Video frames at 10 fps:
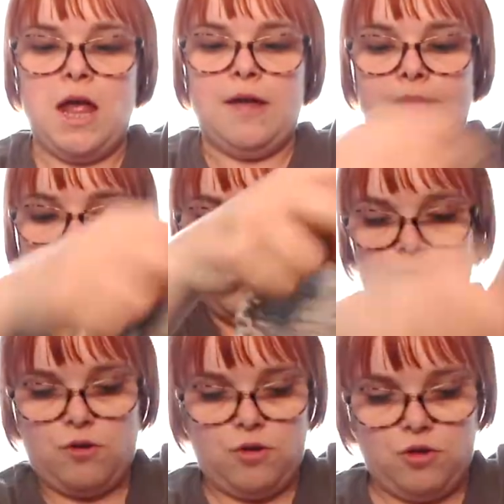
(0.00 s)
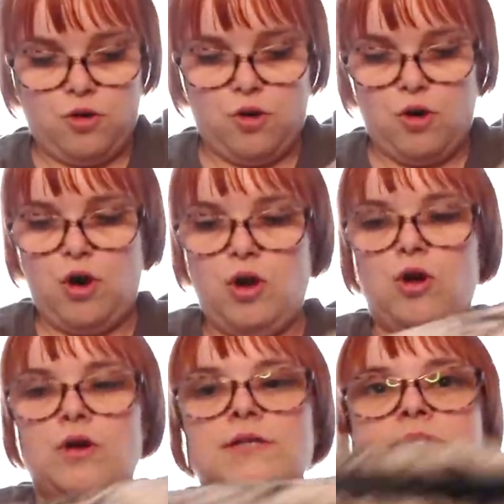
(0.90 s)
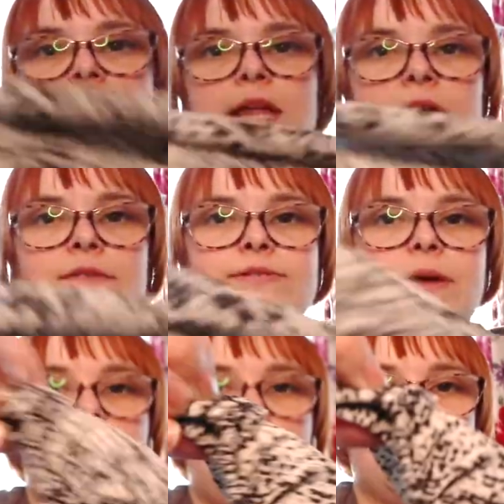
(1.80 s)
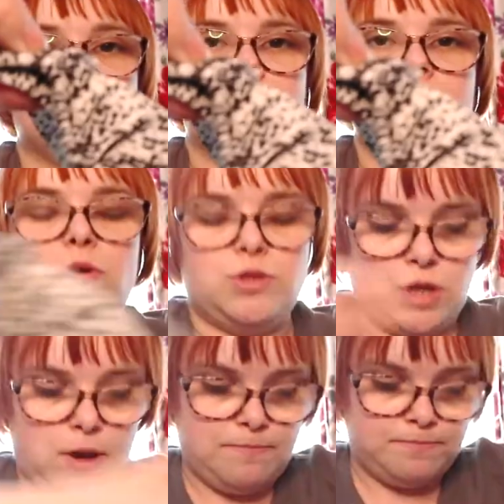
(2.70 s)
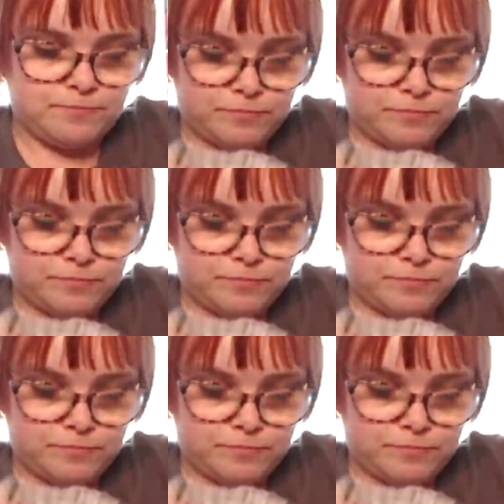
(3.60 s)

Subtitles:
Then you've got your long sleeves that puffs at the bottom.